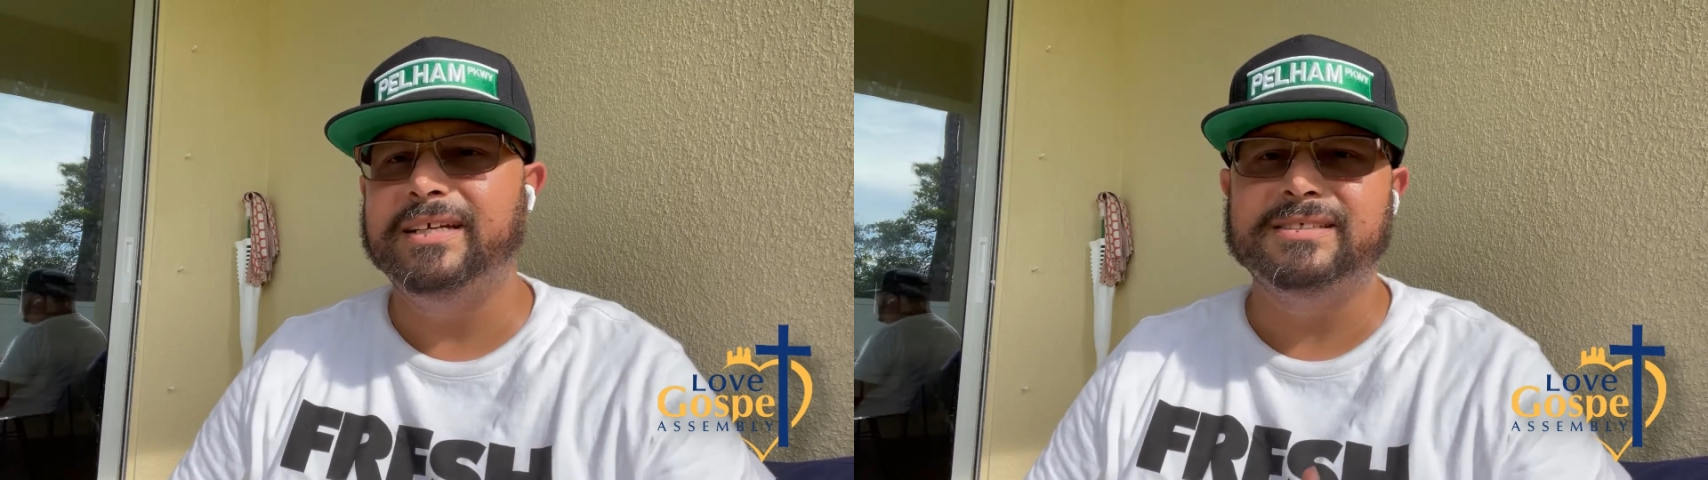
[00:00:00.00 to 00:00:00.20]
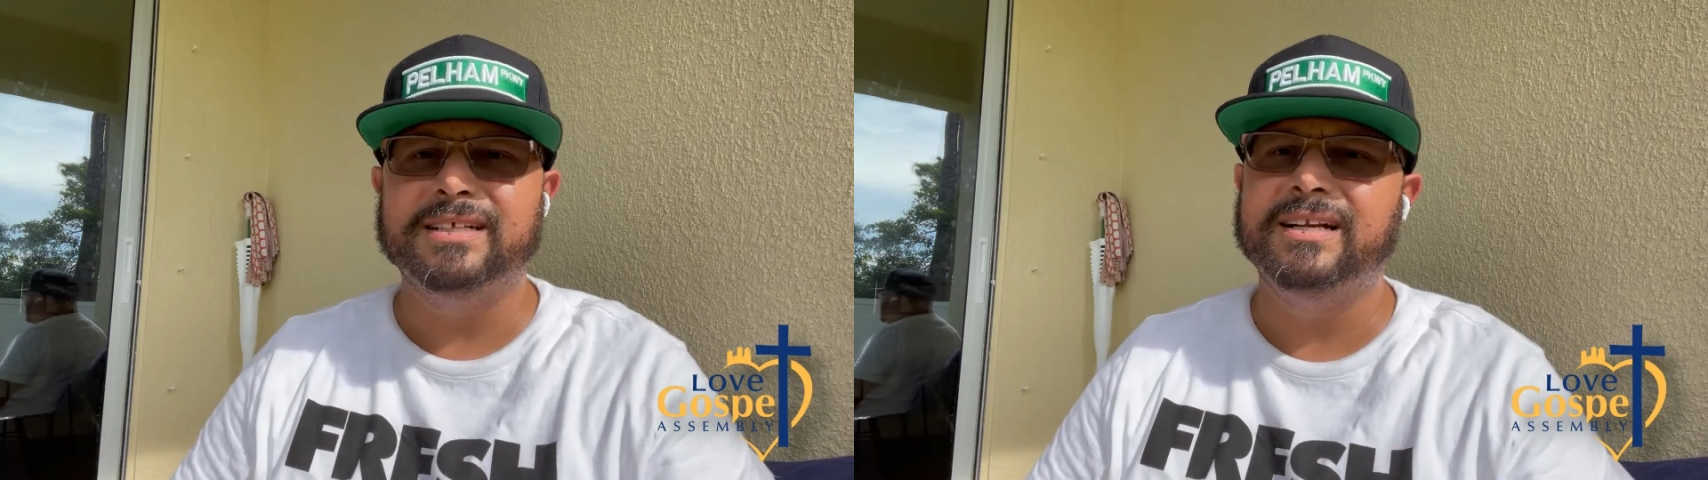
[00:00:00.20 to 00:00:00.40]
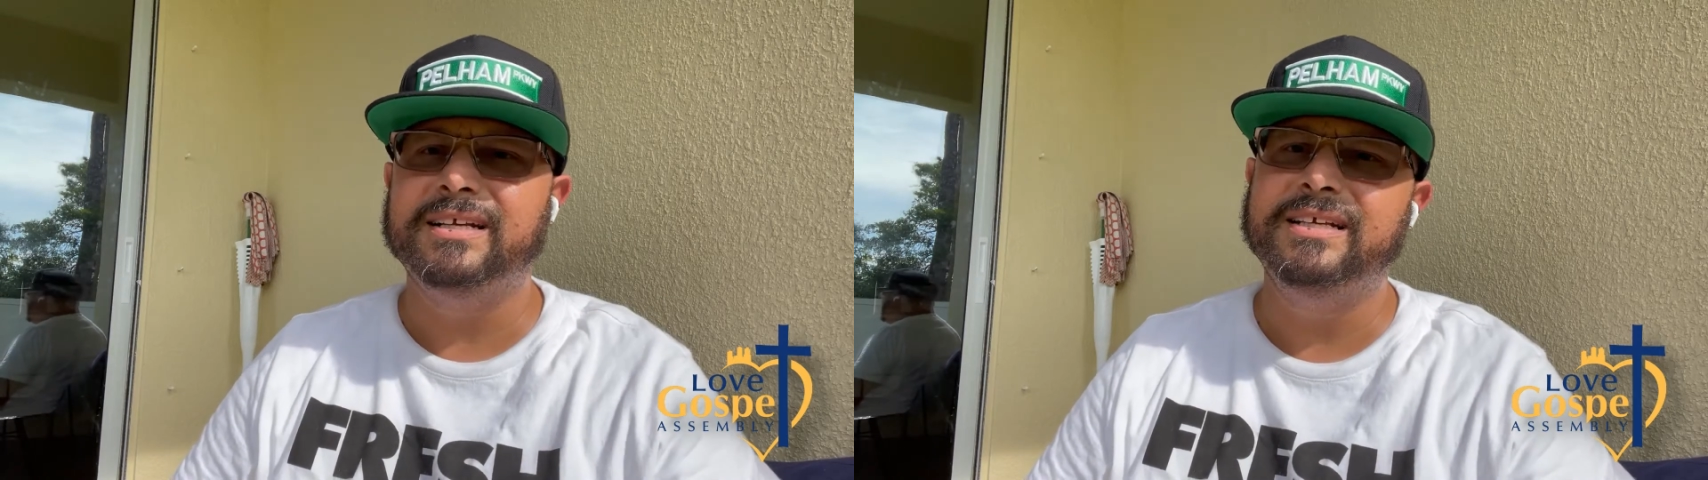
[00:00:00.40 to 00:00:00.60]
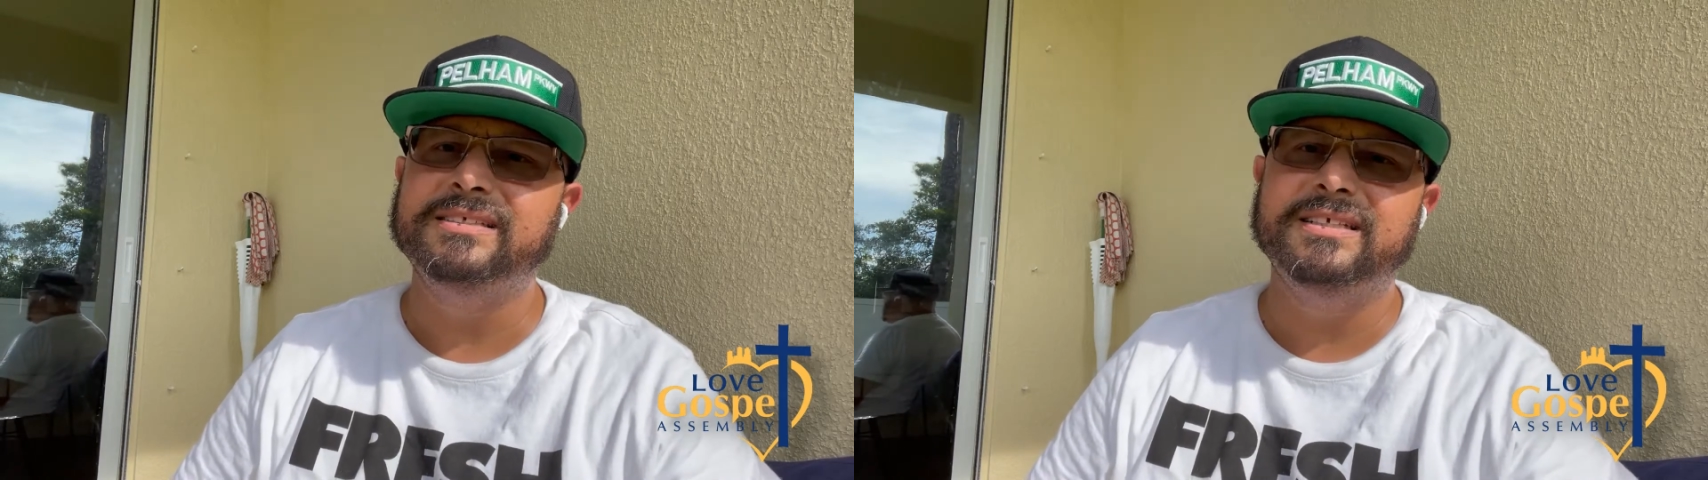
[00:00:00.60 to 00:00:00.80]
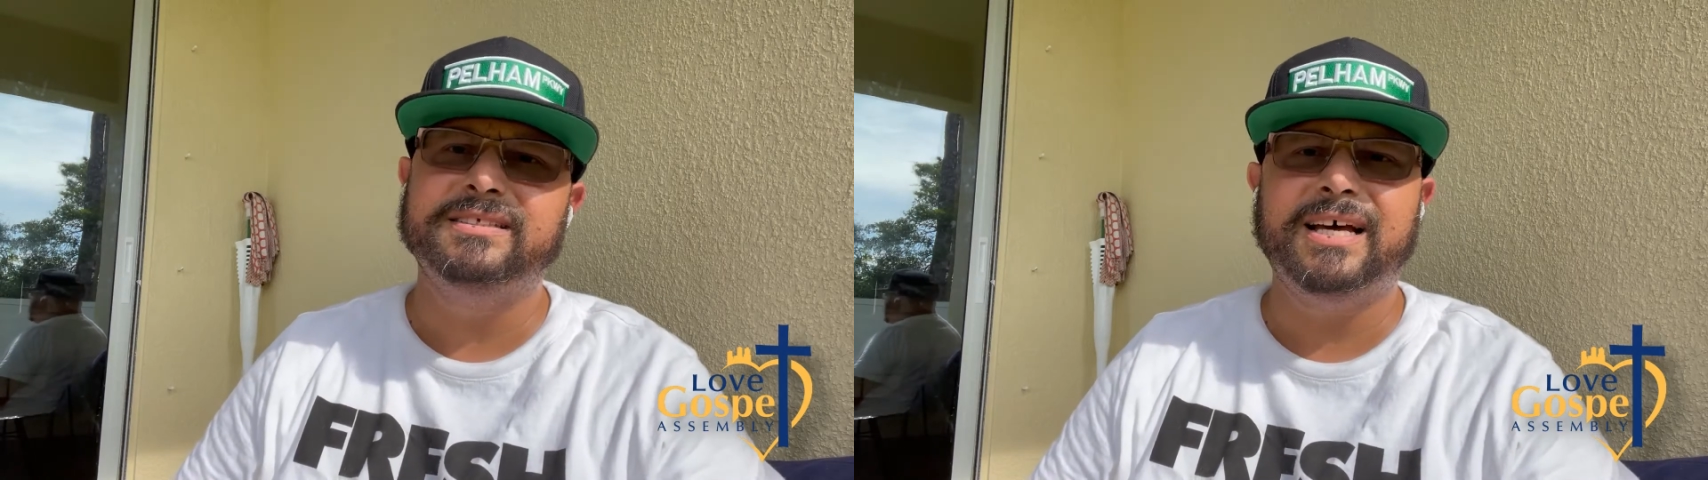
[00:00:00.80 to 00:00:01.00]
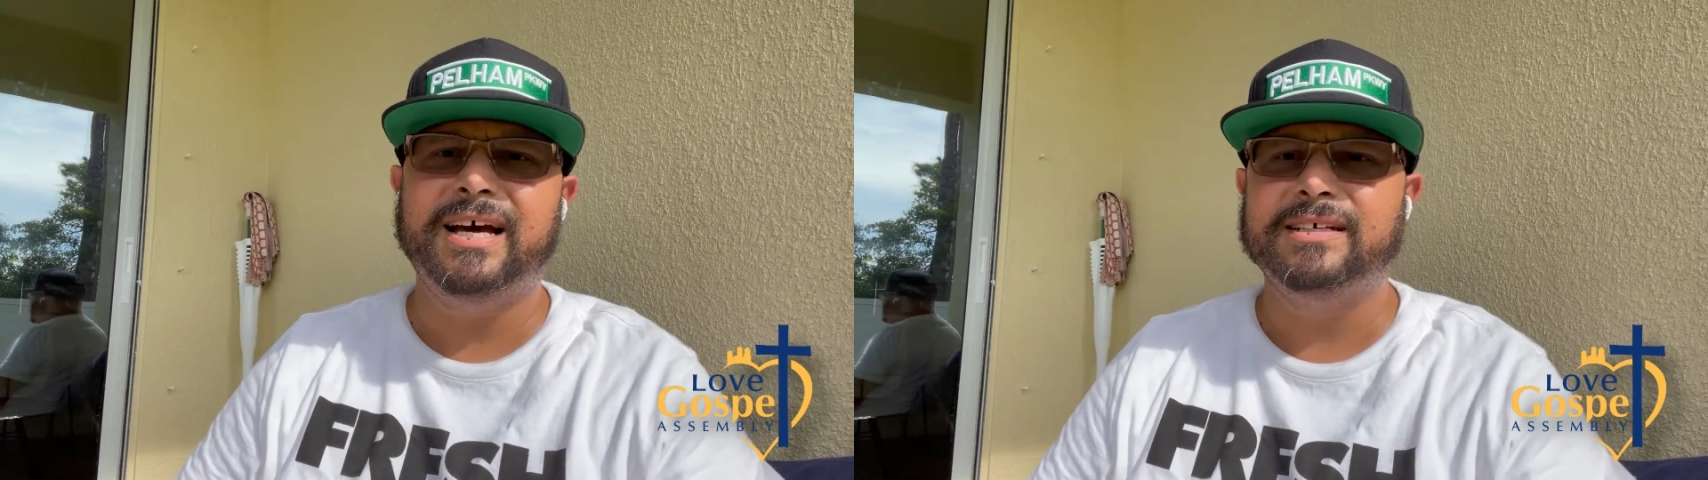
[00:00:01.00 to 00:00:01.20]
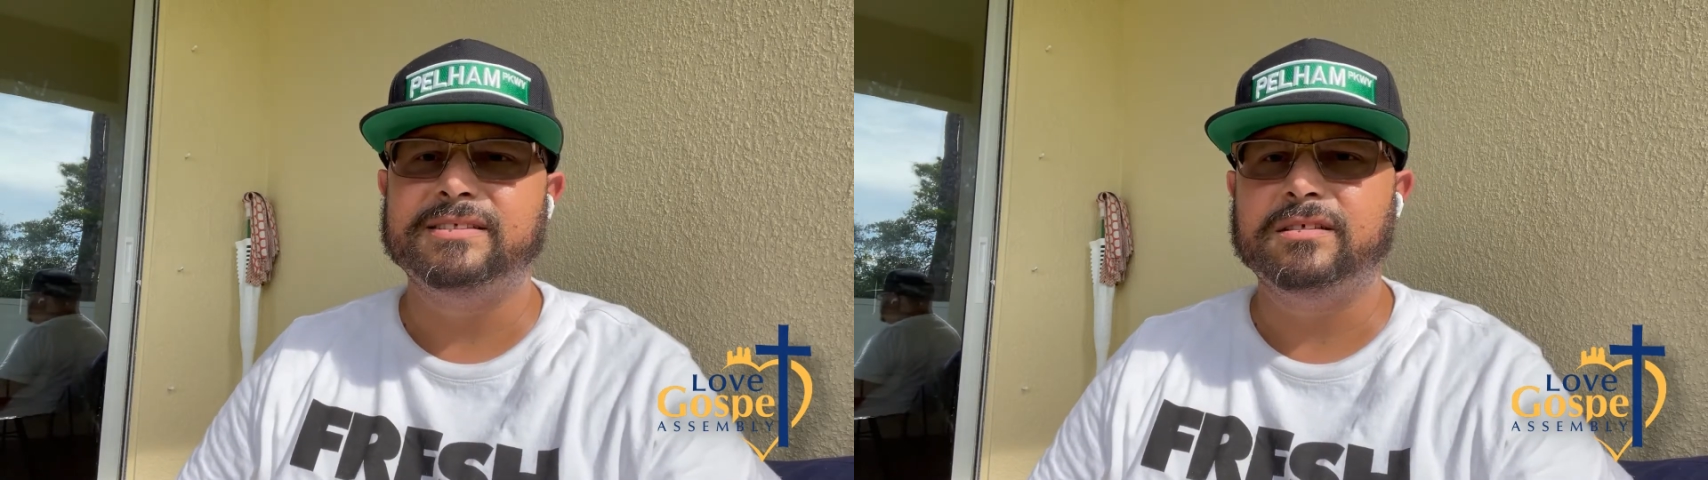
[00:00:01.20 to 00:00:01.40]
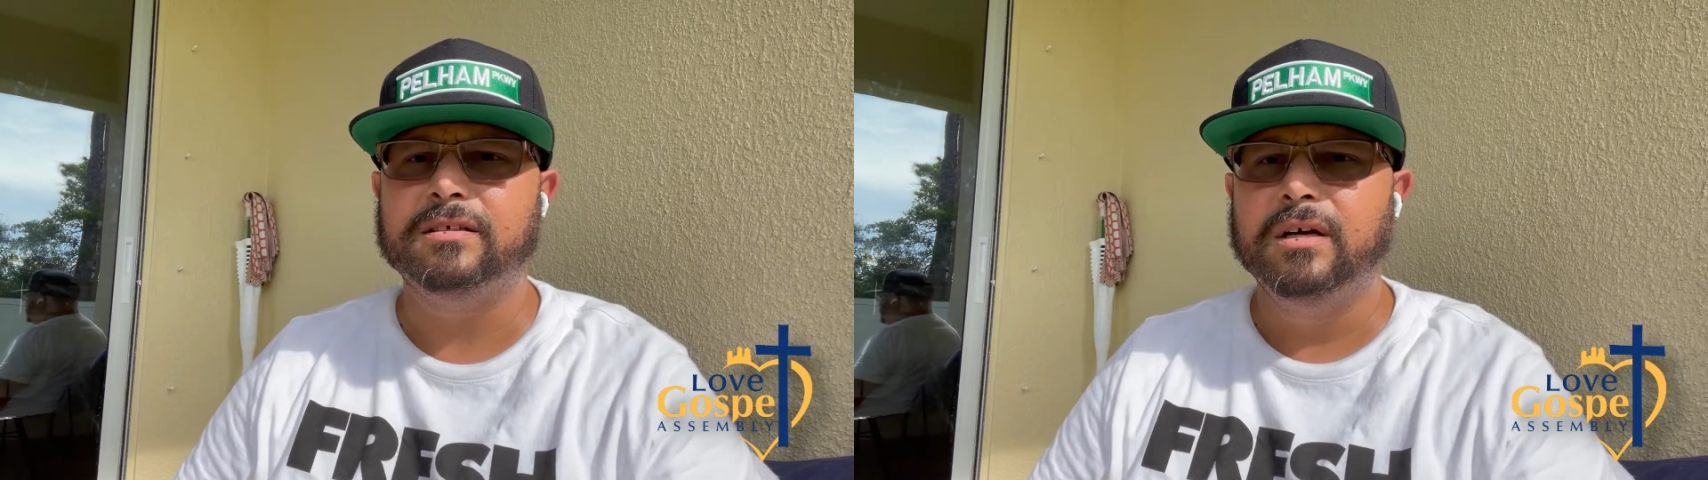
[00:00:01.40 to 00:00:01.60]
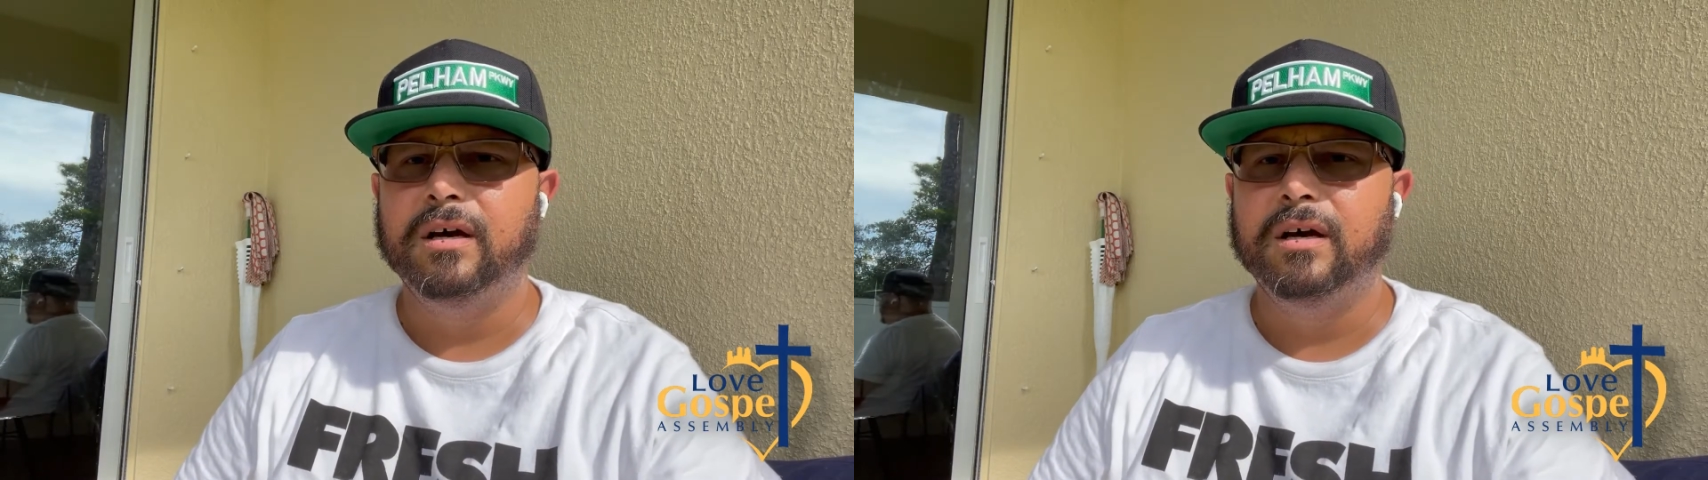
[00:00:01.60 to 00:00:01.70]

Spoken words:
is not an easy task.